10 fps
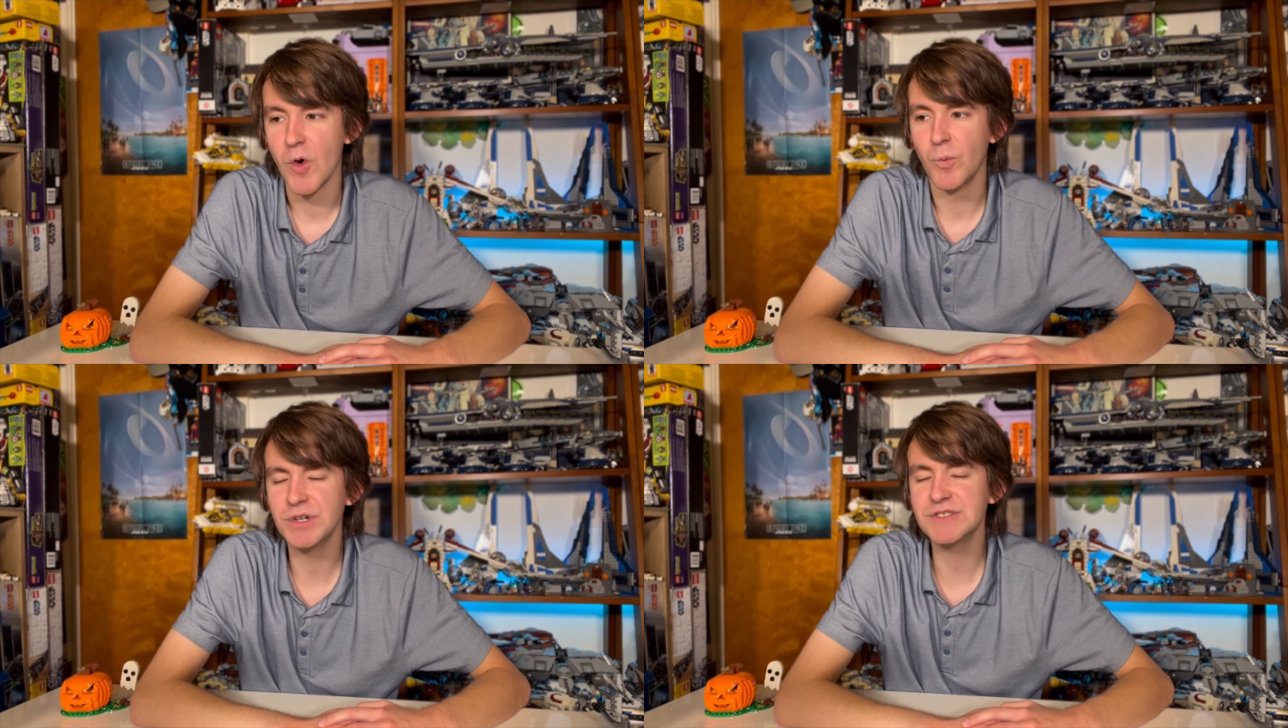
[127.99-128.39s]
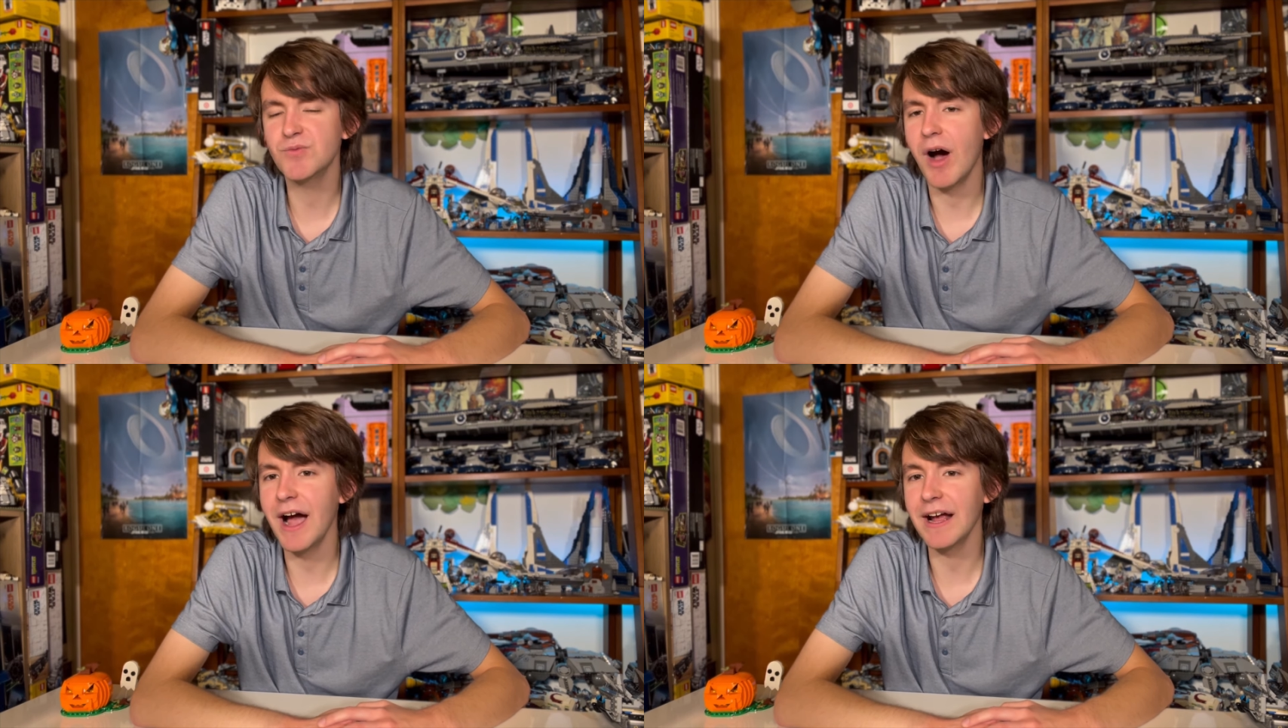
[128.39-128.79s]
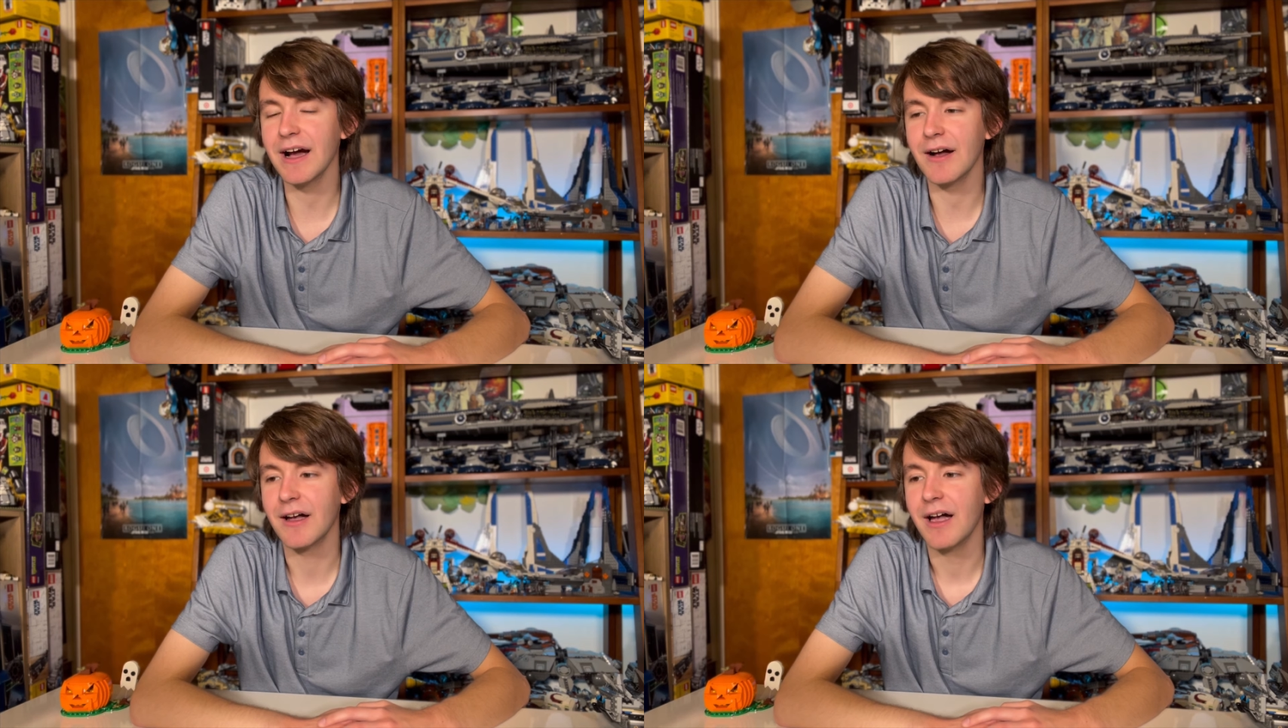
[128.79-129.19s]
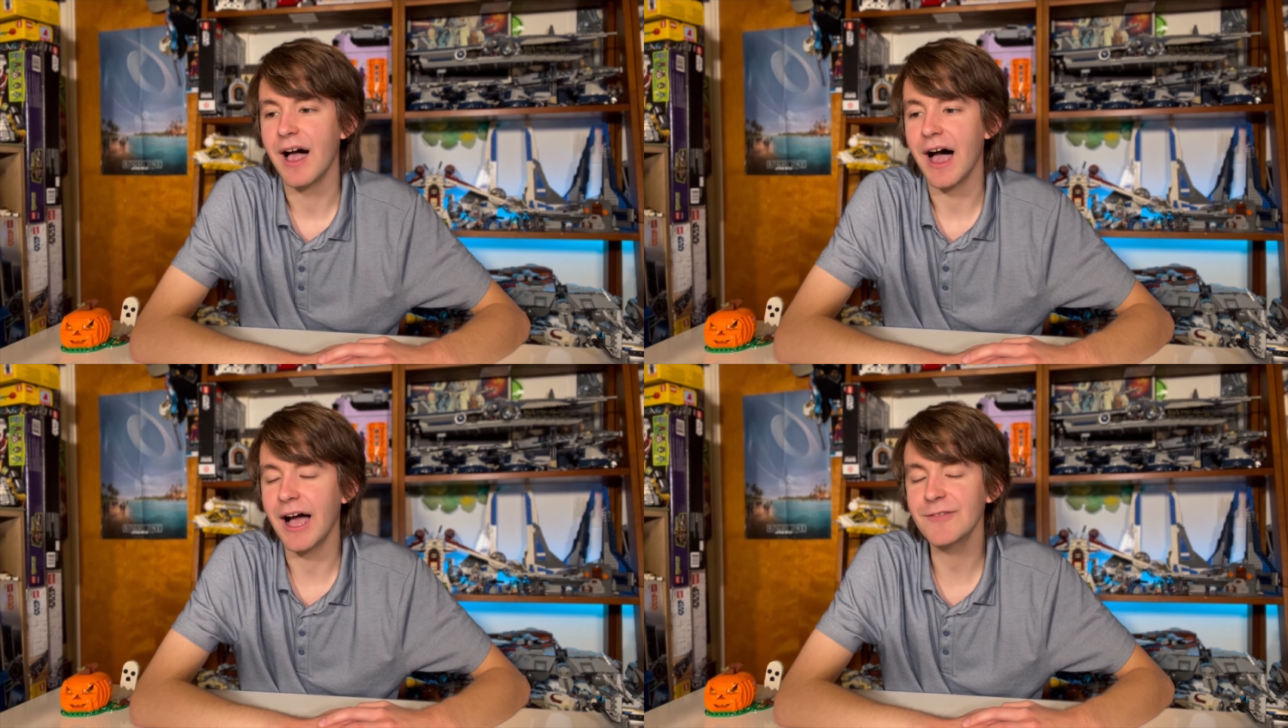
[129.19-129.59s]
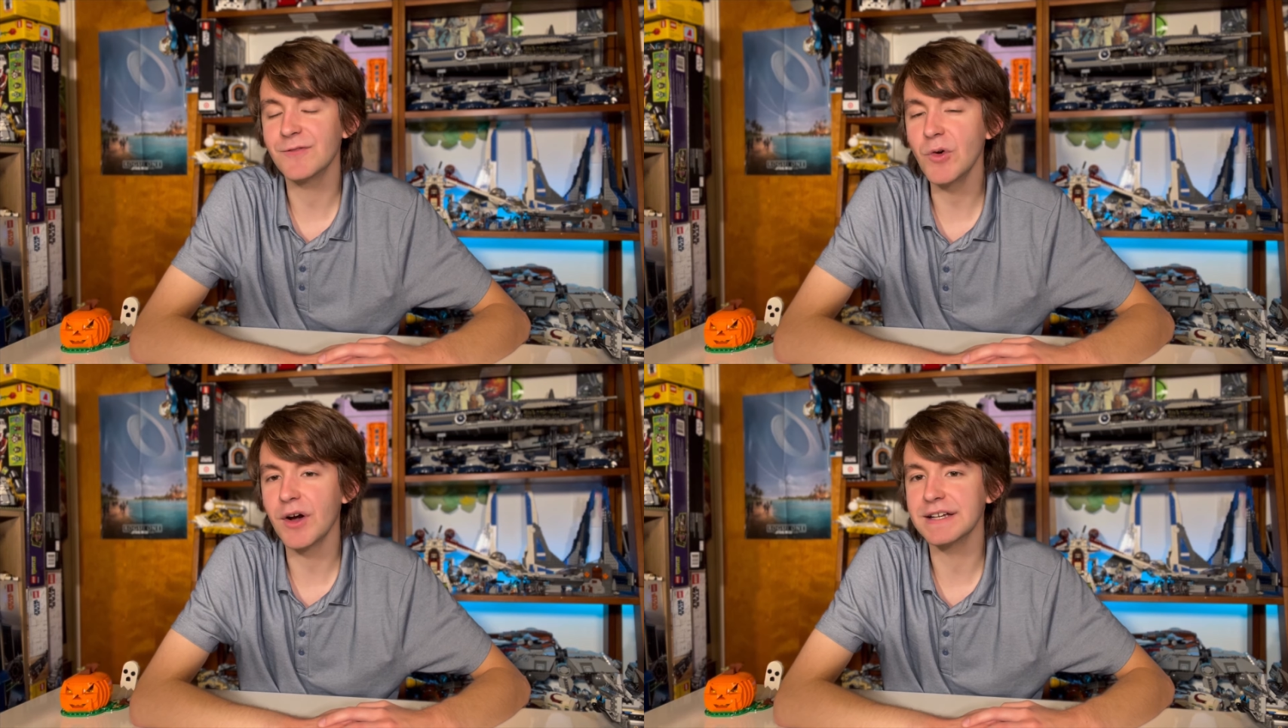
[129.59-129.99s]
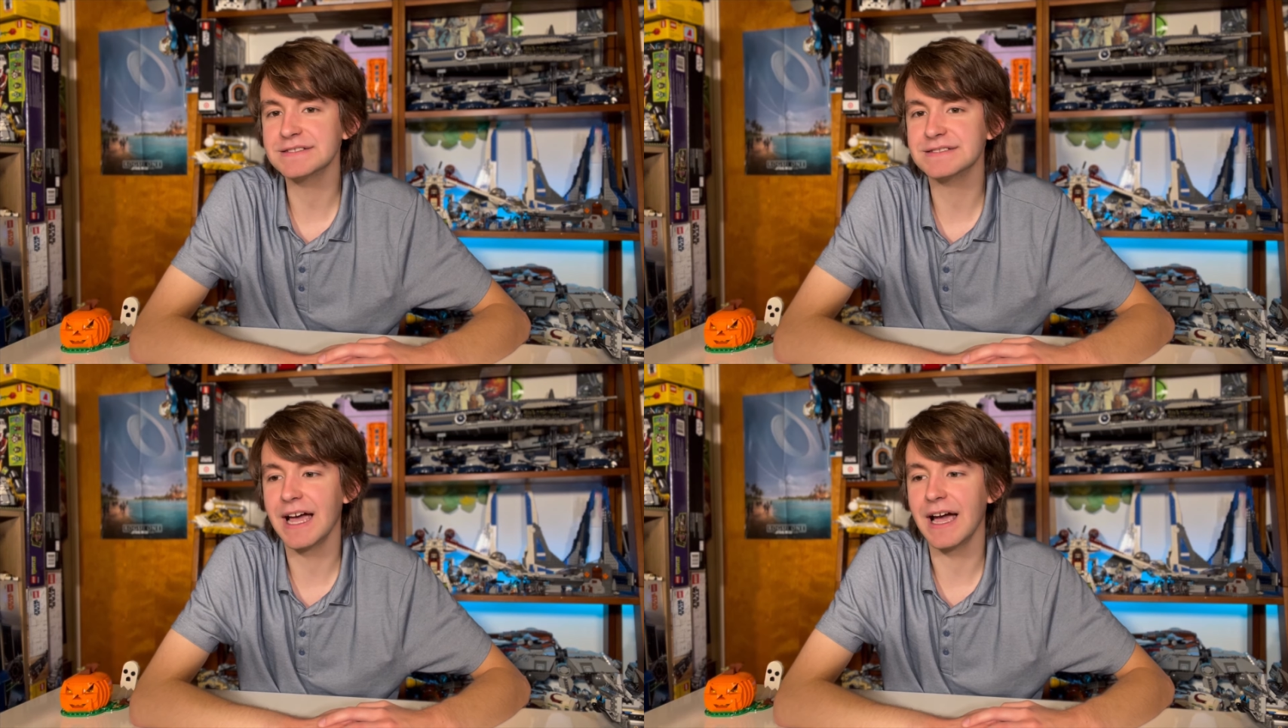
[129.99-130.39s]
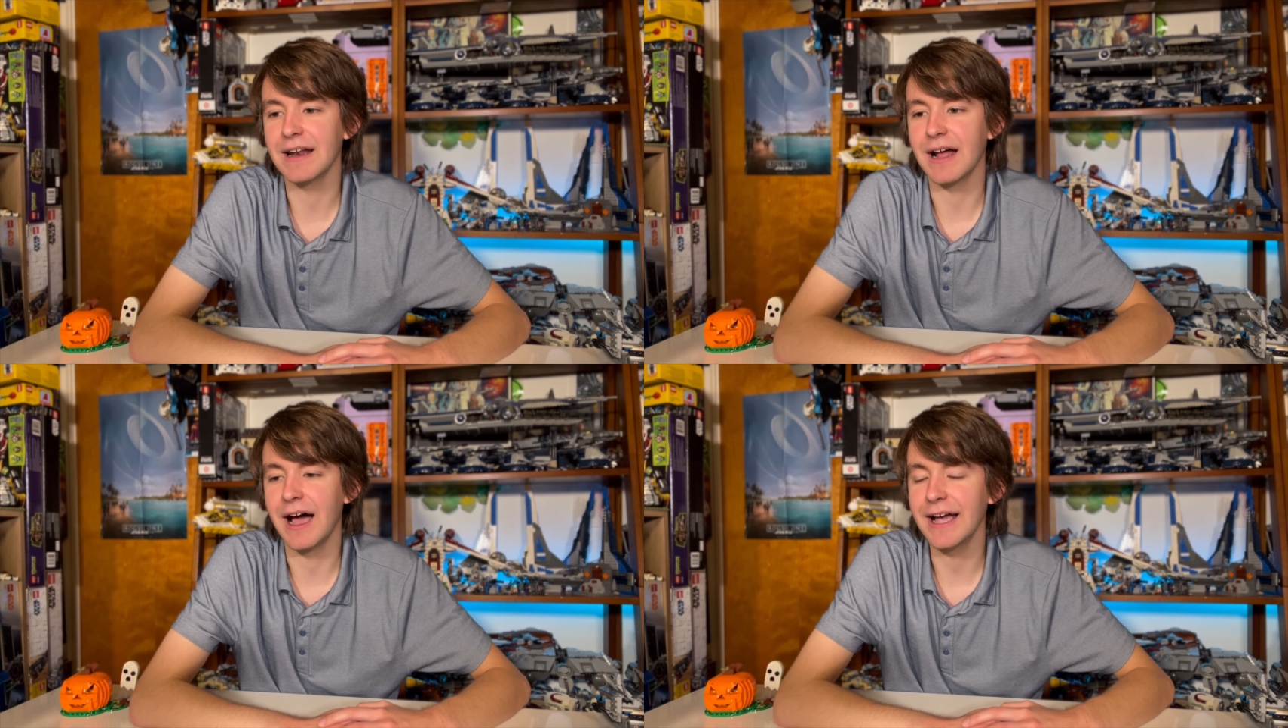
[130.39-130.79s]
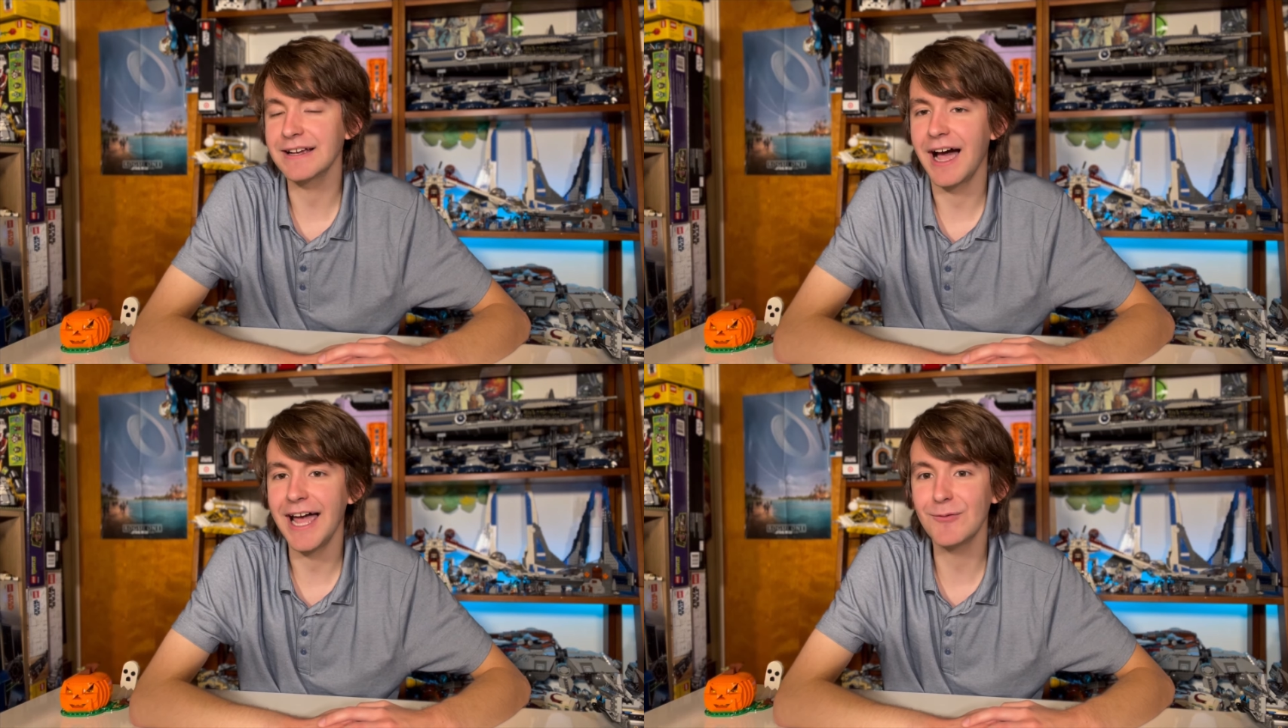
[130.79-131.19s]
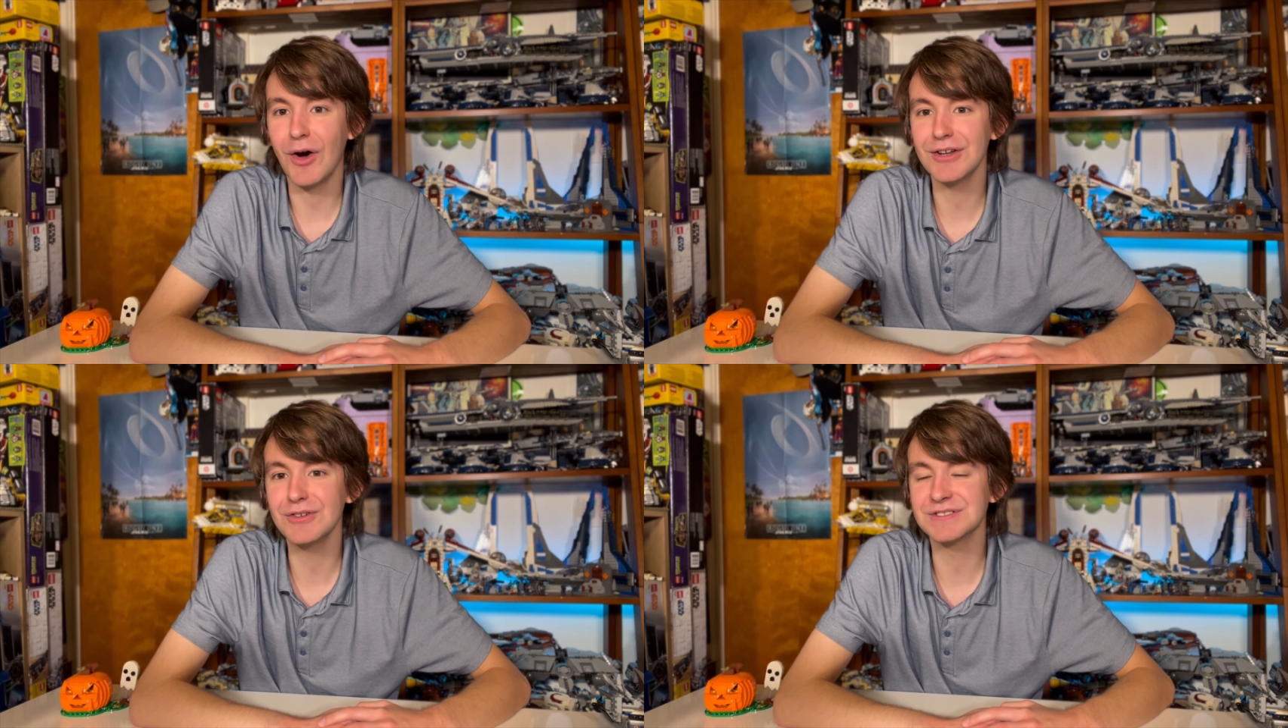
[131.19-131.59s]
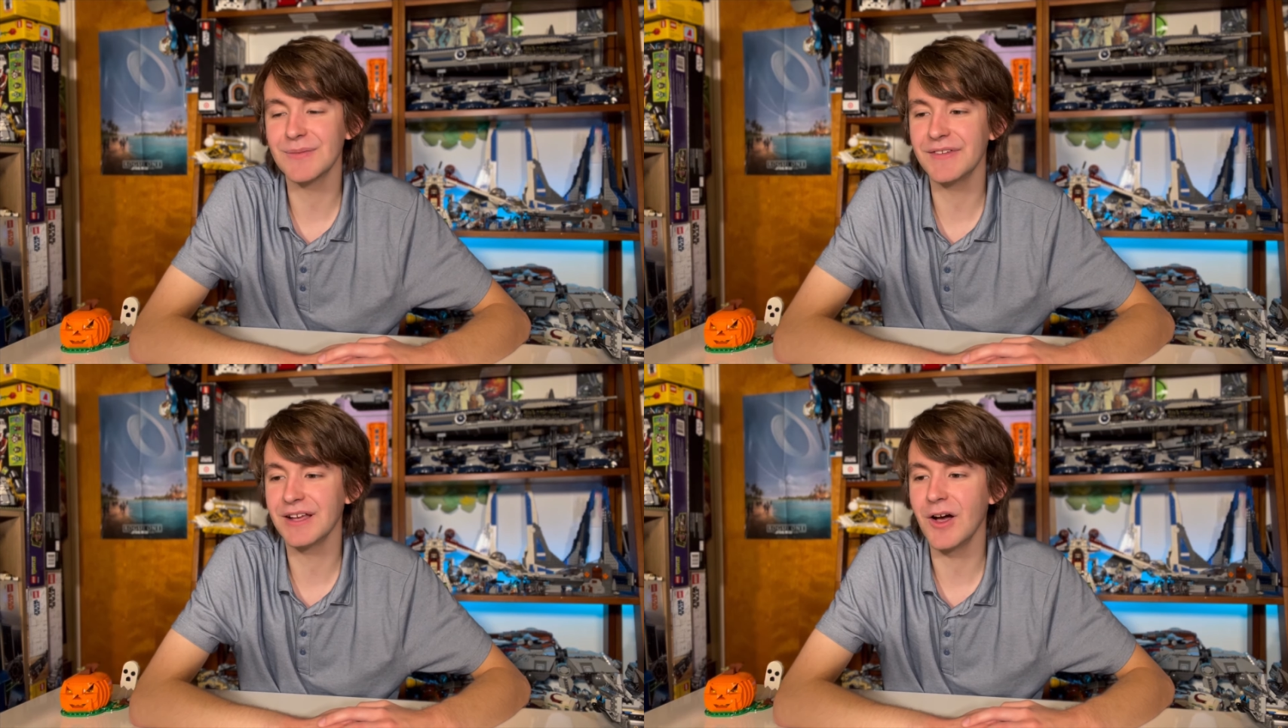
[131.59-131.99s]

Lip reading: which is why I realized that I kind of want to do something